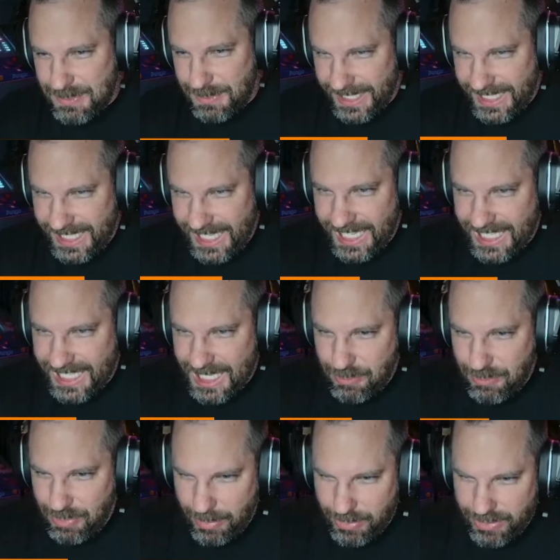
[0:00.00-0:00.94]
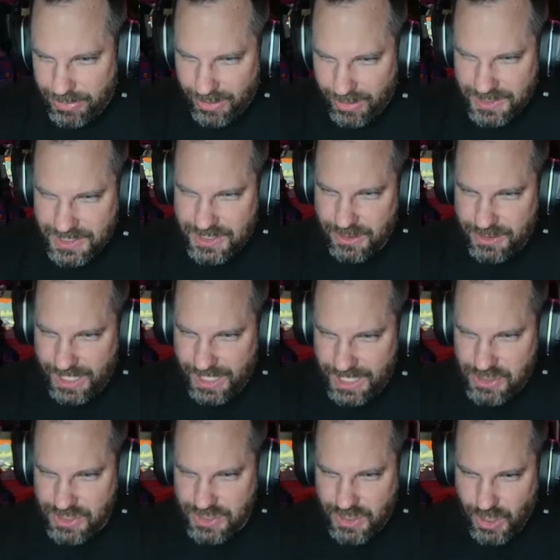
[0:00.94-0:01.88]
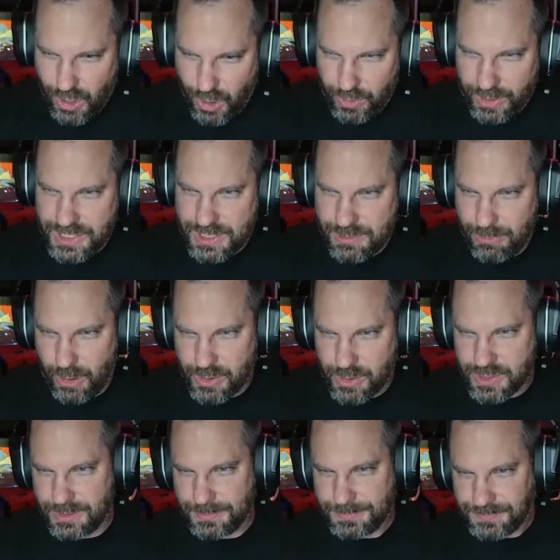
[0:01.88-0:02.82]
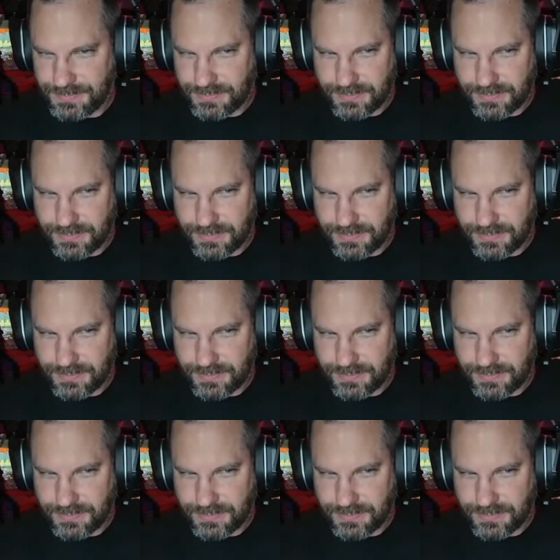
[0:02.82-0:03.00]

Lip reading: but he can't keep up with all these donations. Holy smokes.